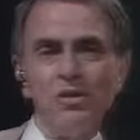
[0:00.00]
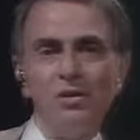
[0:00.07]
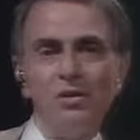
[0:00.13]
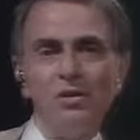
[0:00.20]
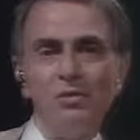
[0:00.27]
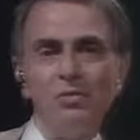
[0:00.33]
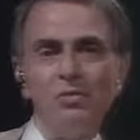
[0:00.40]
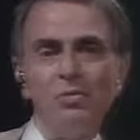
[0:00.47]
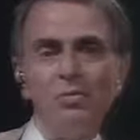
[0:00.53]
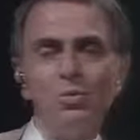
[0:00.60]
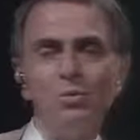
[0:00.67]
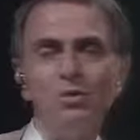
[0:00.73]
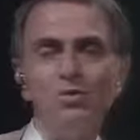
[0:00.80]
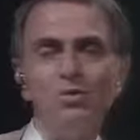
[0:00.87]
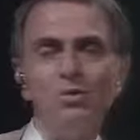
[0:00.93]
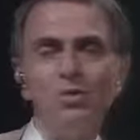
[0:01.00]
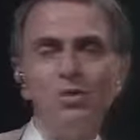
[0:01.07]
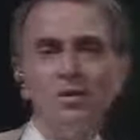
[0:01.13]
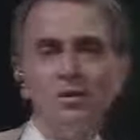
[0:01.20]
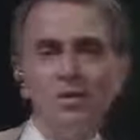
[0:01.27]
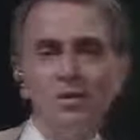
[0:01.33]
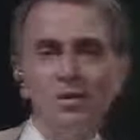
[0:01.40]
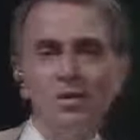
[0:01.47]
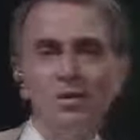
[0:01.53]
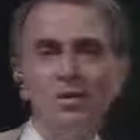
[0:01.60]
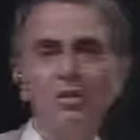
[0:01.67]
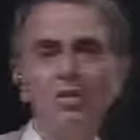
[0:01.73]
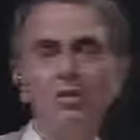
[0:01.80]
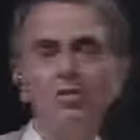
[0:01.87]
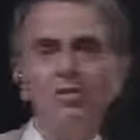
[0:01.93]
is one of the
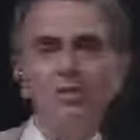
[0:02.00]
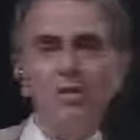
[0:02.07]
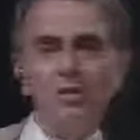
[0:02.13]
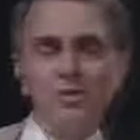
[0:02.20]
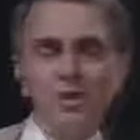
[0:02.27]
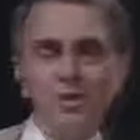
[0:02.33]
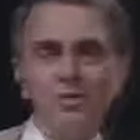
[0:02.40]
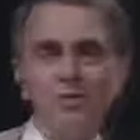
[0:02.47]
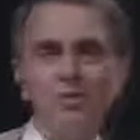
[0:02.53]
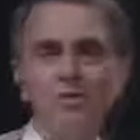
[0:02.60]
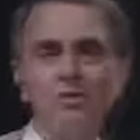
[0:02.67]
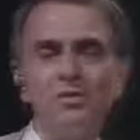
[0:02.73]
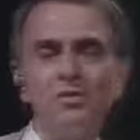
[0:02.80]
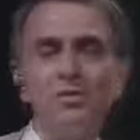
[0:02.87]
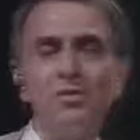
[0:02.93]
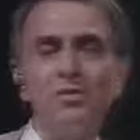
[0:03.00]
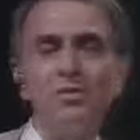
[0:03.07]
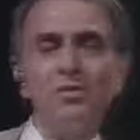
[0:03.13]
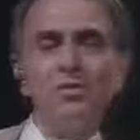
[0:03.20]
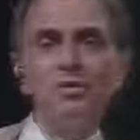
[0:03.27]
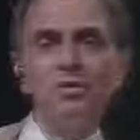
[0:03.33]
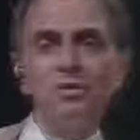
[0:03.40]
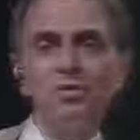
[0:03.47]
key philosophical, scientific,